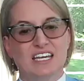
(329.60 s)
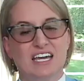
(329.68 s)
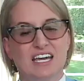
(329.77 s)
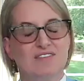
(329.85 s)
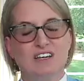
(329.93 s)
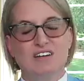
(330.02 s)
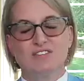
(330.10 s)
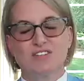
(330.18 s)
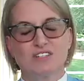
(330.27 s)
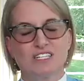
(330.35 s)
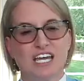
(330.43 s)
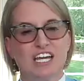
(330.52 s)
have
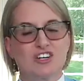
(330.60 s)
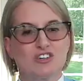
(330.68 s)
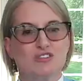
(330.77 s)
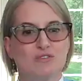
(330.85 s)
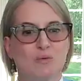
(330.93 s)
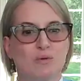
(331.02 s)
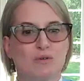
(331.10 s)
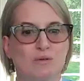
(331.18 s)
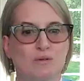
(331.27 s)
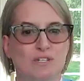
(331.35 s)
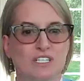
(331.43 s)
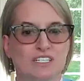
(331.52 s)
never cared for
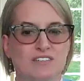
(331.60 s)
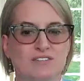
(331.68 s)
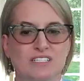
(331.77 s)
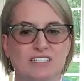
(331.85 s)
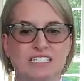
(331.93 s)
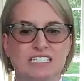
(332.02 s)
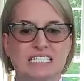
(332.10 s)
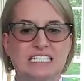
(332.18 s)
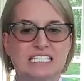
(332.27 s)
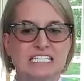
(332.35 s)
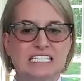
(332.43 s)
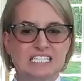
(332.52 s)
or even
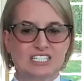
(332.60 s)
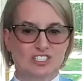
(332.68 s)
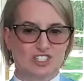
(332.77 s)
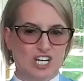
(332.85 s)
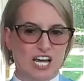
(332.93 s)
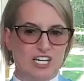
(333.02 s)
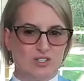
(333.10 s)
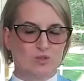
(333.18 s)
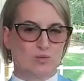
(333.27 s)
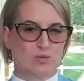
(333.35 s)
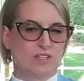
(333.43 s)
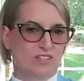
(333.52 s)
seen a
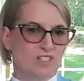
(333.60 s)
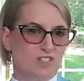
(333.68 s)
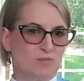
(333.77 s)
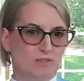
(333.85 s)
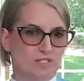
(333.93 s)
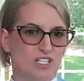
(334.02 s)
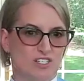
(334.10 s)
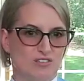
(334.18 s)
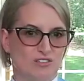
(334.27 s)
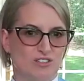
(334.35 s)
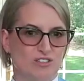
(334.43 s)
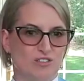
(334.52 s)
child with this
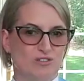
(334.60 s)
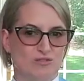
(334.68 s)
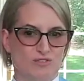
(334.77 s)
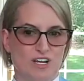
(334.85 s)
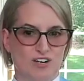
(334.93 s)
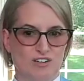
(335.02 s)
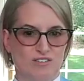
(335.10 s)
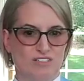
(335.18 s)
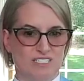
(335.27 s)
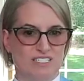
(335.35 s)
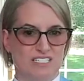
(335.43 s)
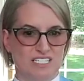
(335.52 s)
particular rare
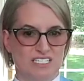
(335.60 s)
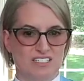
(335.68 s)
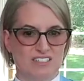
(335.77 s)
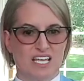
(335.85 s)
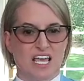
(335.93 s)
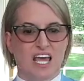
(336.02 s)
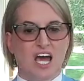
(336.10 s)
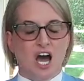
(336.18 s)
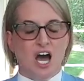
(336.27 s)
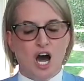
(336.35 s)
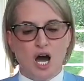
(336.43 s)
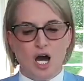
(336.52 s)
disease.
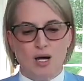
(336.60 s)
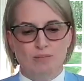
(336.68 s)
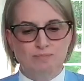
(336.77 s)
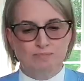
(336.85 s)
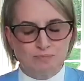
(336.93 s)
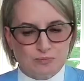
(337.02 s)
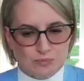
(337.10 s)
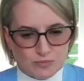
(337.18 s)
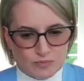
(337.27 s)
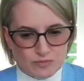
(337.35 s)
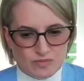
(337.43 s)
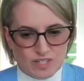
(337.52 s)
Um,
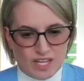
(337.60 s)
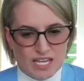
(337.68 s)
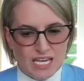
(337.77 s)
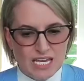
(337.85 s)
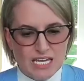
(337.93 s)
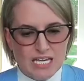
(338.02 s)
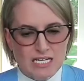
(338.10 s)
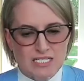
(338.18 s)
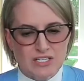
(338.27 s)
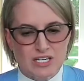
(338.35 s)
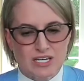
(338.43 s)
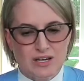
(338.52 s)

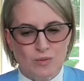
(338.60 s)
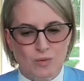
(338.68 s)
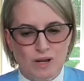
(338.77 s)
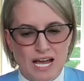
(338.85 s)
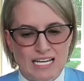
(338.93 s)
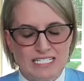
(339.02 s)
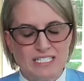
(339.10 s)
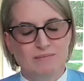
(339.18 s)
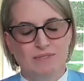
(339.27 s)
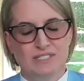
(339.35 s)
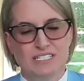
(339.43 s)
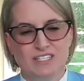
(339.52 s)
and what I didn't
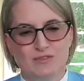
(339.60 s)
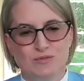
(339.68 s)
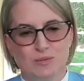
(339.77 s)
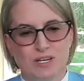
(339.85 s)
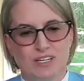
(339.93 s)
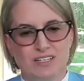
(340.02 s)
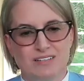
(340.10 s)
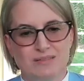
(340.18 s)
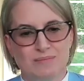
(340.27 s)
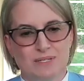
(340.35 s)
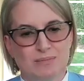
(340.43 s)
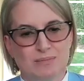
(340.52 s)
believe
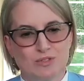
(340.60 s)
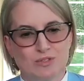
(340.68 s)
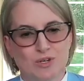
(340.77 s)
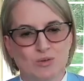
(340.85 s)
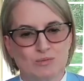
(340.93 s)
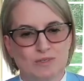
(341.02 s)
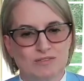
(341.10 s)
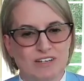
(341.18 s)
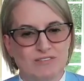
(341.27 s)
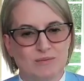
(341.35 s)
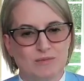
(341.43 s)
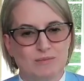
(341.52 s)
when people told me
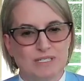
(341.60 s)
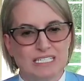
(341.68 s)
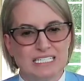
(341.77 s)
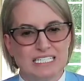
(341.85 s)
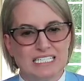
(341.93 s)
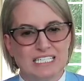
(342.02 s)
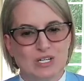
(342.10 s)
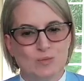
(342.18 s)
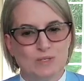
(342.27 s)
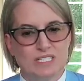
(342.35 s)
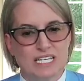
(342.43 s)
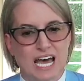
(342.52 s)
right from the beginning
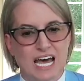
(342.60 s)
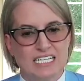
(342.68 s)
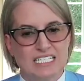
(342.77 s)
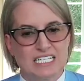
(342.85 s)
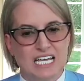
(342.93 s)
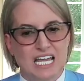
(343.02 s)
was that